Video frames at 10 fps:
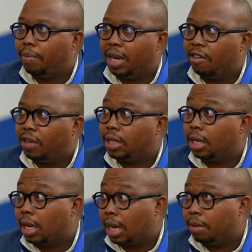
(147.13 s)
benefits that
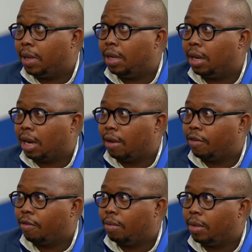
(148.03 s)
are being derived
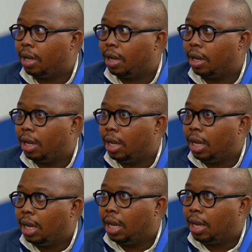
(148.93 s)
from the
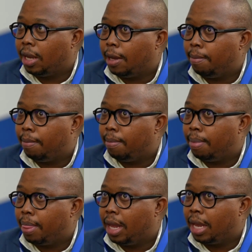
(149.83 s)
uh,
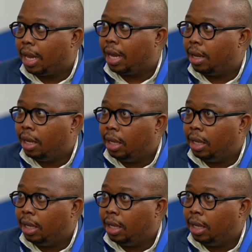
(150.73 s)
AI.